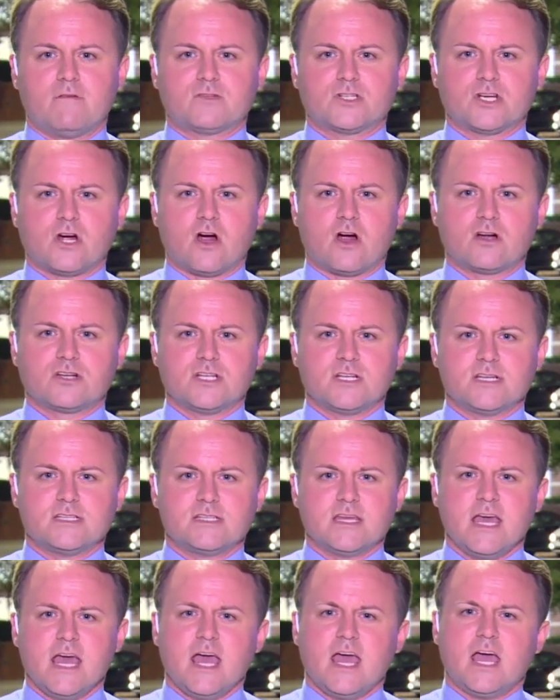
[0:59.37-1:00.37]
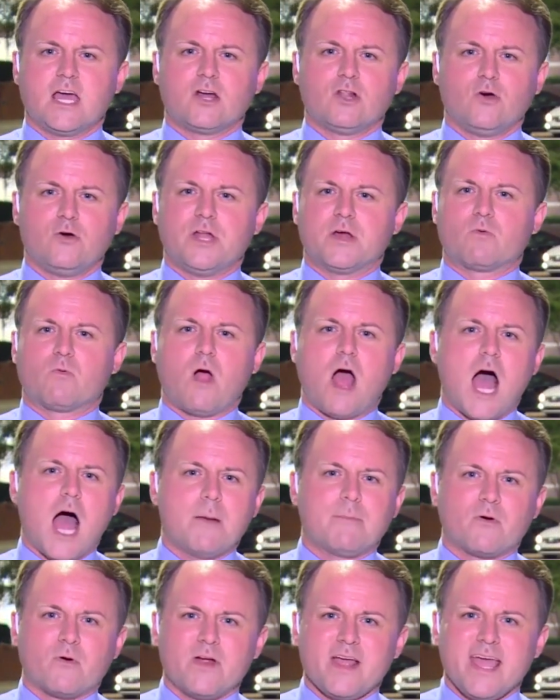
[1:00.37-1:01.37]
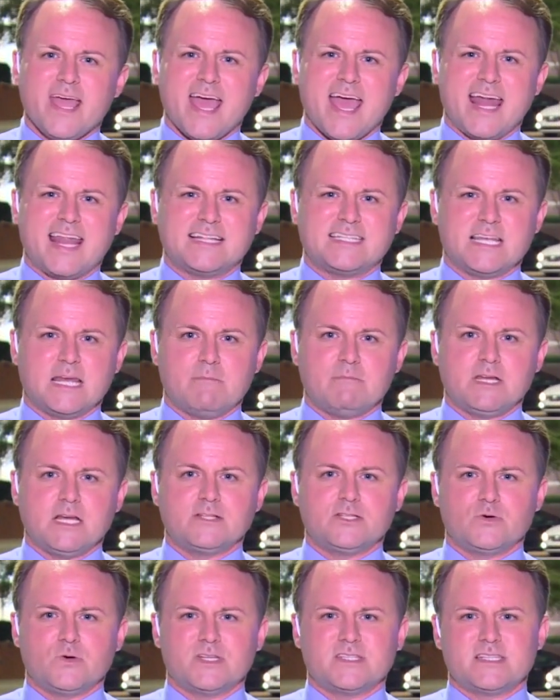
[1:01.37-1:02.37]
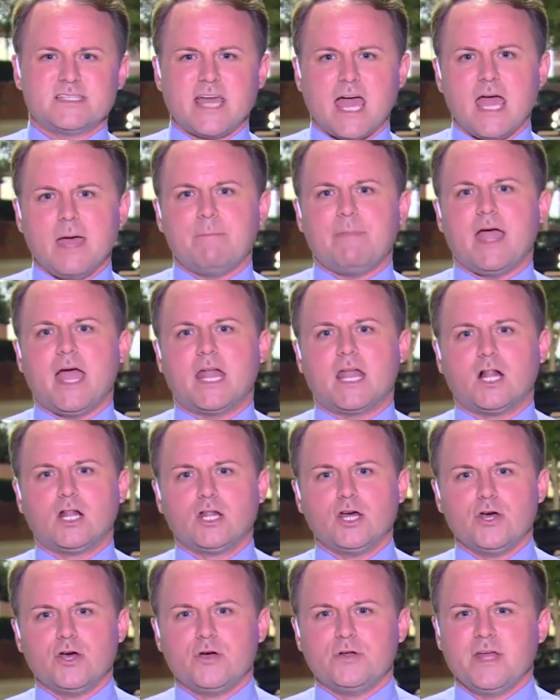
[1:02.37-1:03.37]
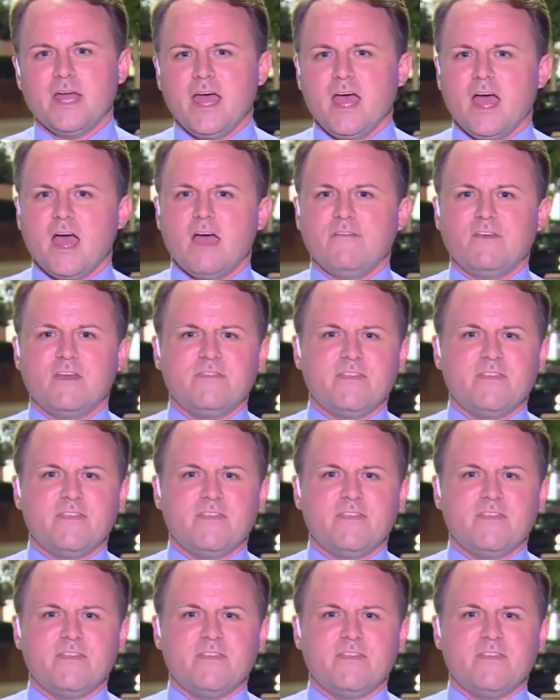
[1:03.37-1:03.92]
charges, including robbery and attempting to escape and elude. If you